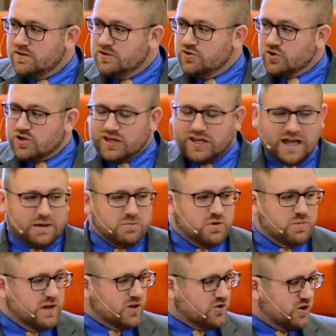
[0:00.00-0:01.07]
Your claim to
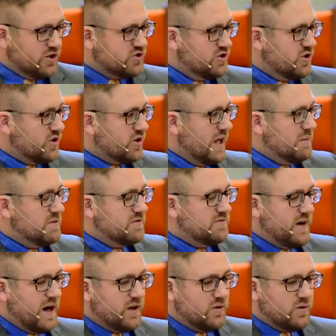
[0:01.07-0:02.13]
be a Christian, your claim to
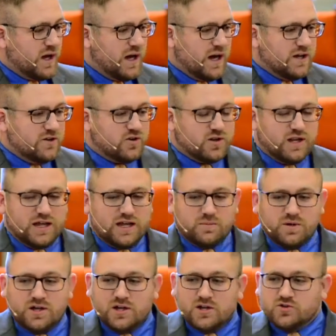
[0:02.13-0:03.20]
follow God, your
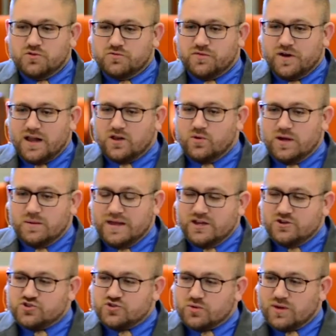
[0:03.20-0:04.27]
claim to follow Him,
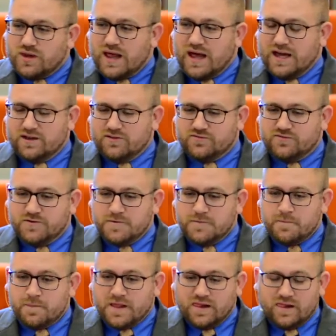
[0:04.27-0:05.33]
is your life
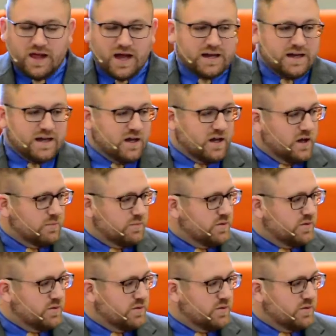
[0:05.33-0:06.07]
lining up